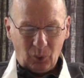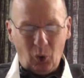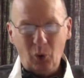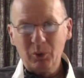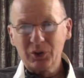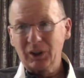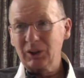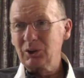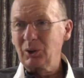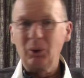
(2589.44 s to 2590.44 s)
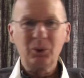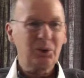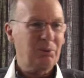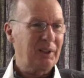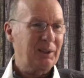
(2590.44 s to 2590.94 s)
almost
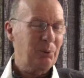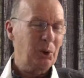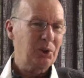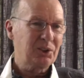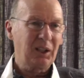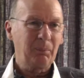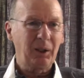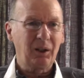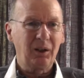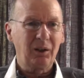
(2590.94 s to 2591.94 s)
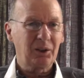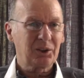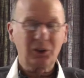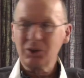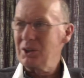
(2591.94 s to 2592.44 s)
exclusively, we could say, by
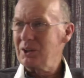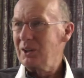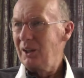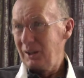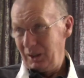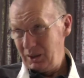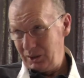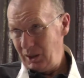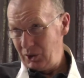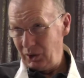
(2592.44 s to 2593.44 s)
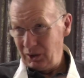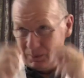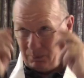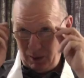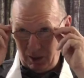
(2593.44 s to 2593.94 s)
art, because his his teaching
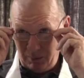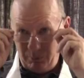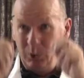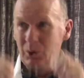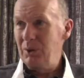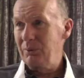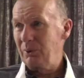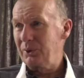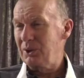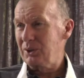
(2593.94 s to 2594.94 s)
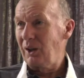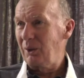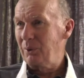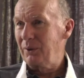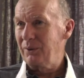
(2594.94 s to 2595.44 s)
is, is beautiful to
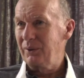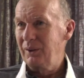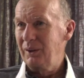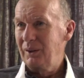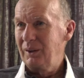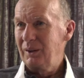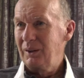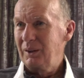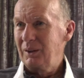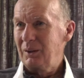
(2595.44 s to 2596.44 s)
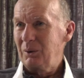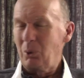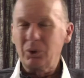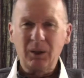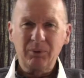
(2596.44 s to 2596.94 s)
start with.
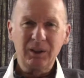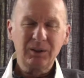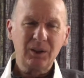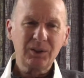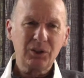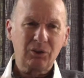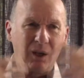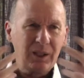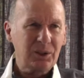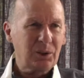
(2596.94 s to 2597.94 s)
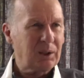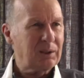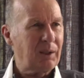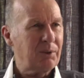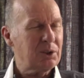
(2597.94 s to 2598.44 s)
Whatever he does, he tries to
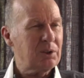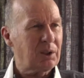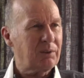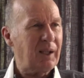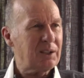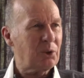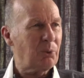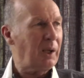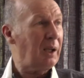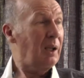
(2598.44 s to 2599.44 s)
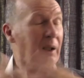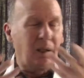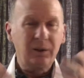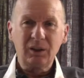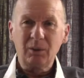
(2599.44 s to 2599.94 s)
give it in a creative way
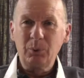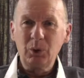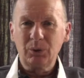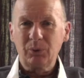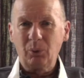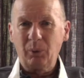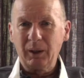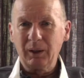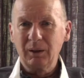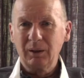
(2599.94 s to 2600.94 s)
and in a beautiful way.